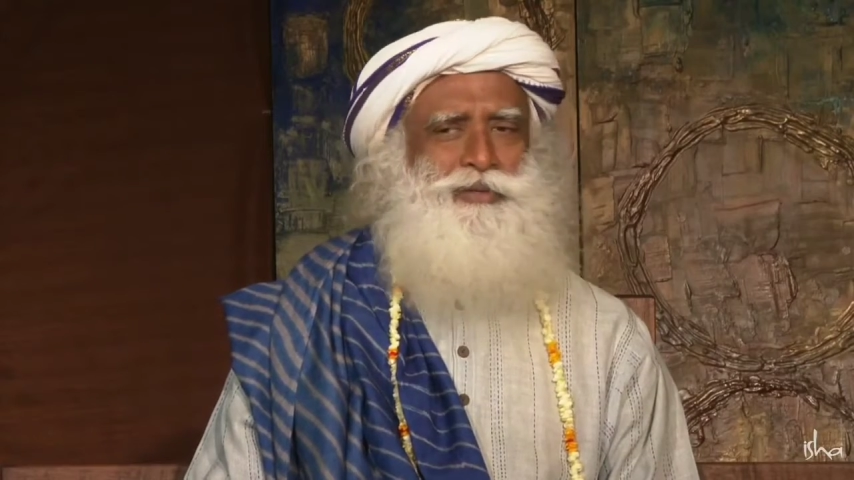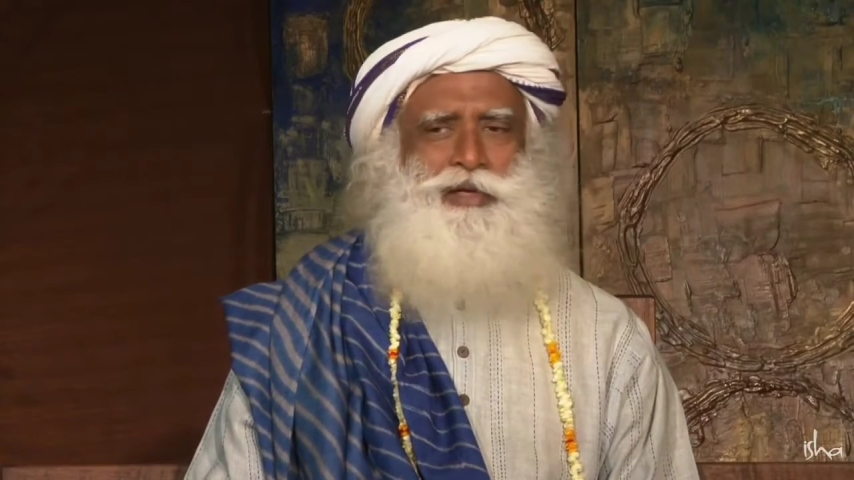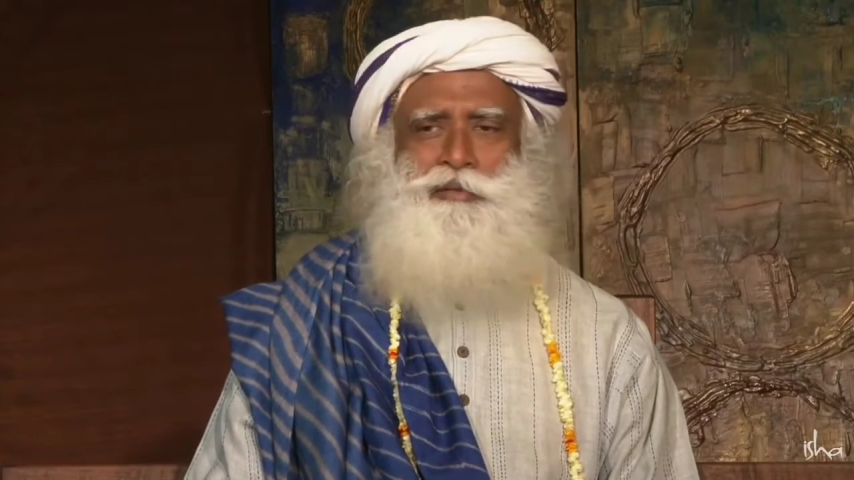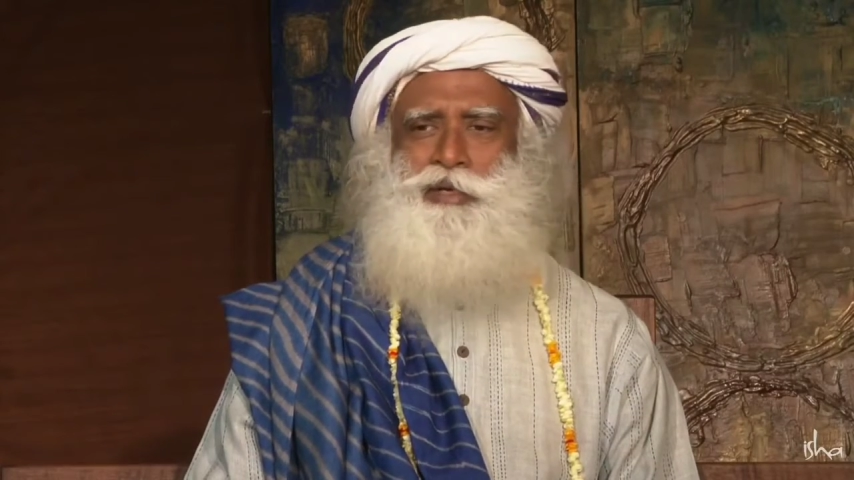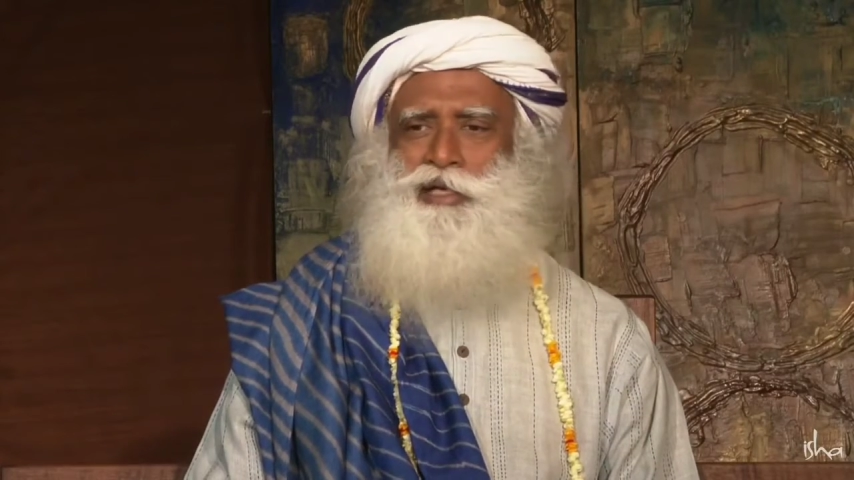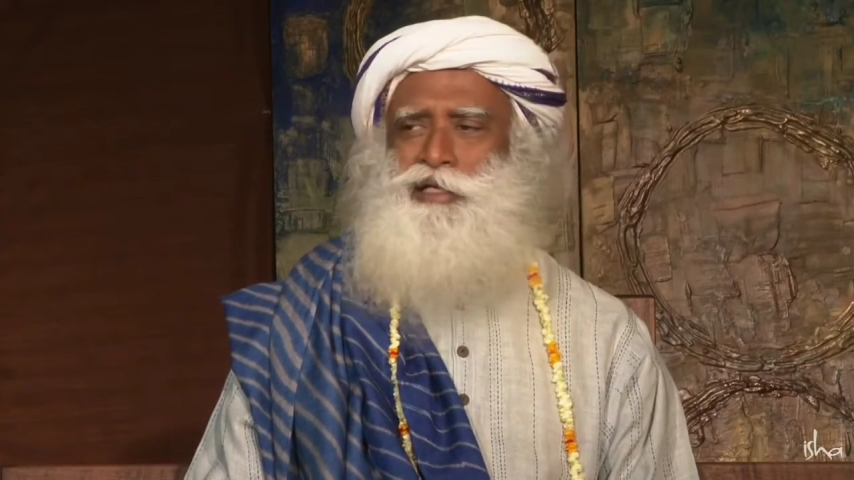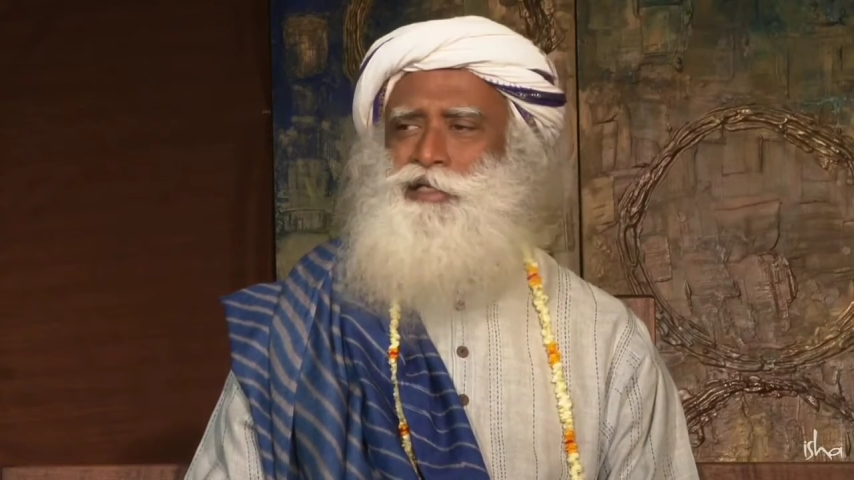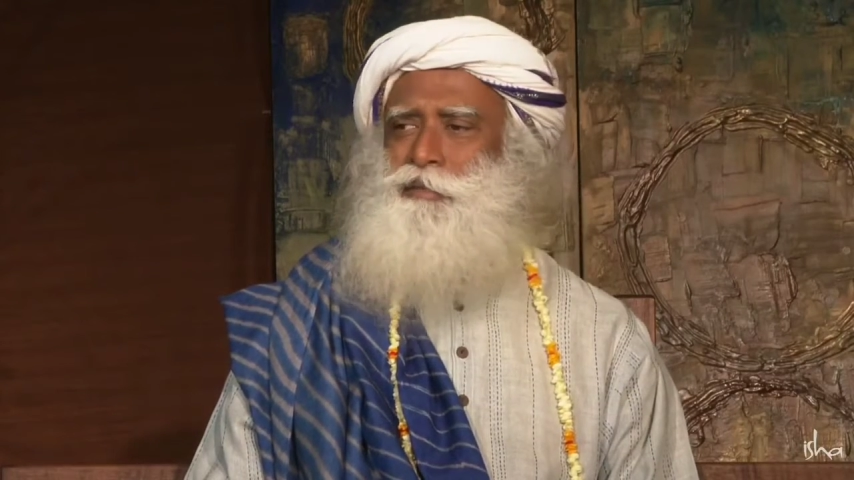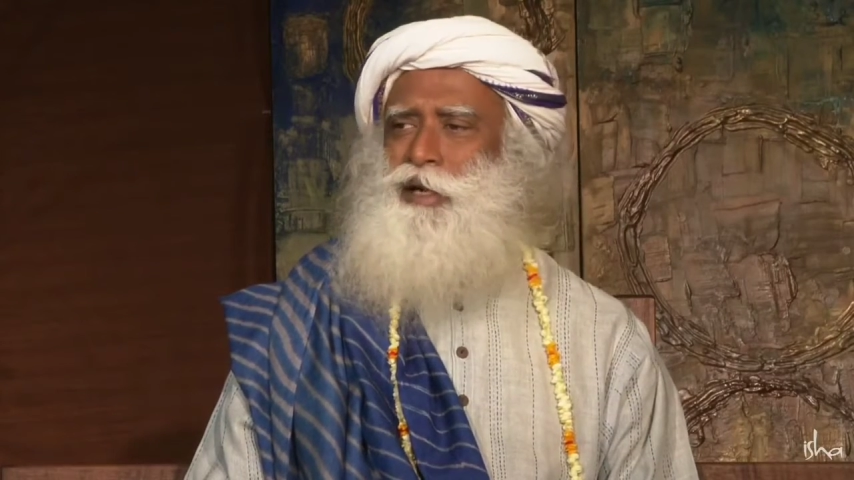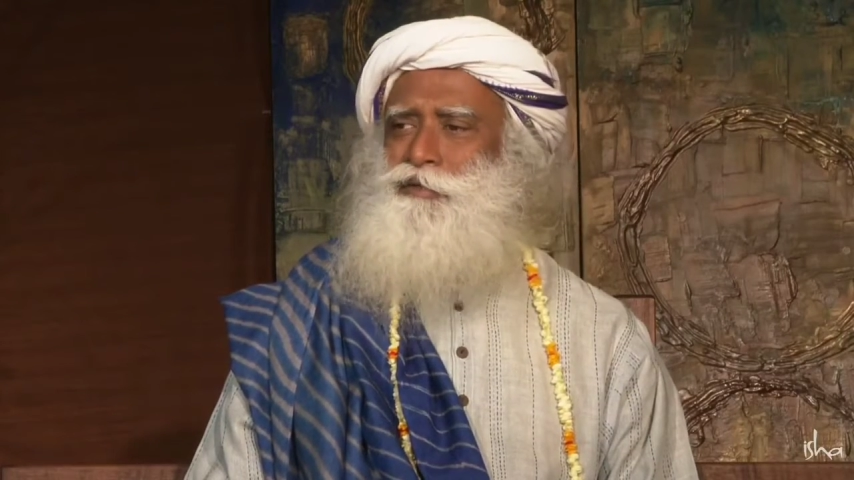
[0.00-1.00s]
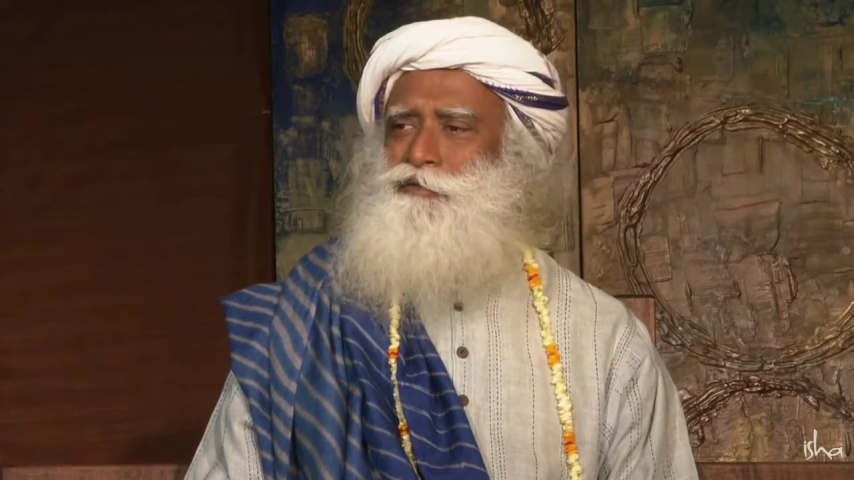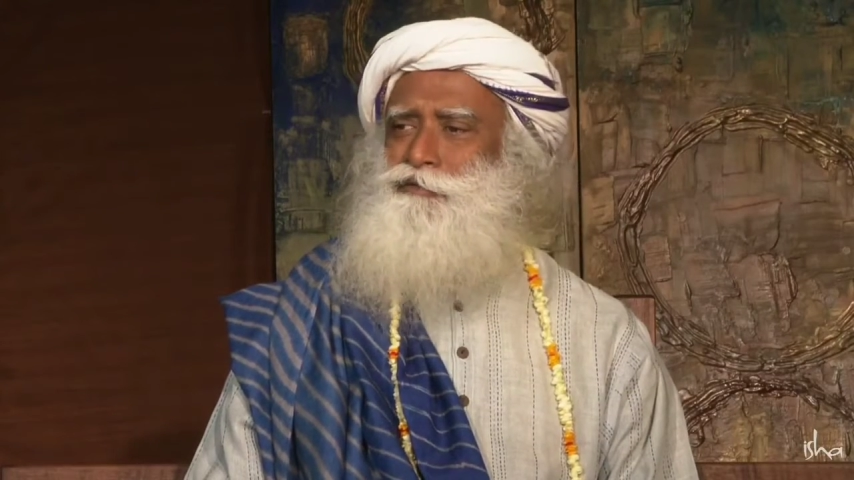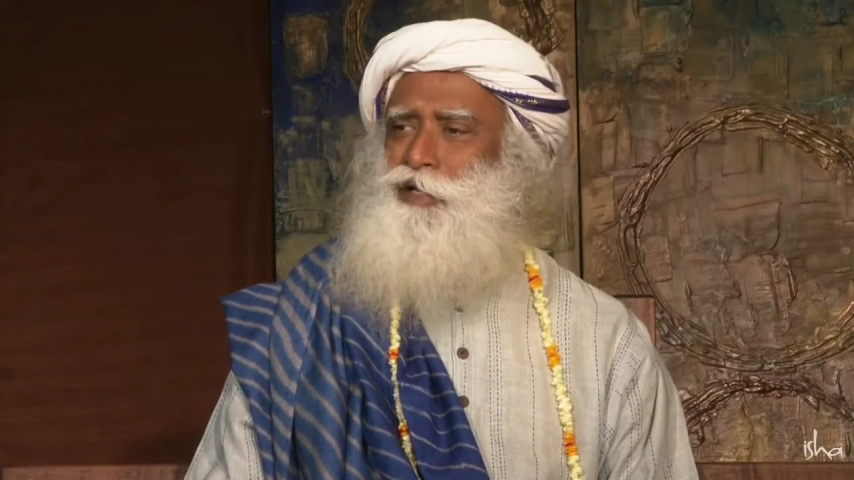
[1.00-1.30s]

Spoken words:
a limitless amount of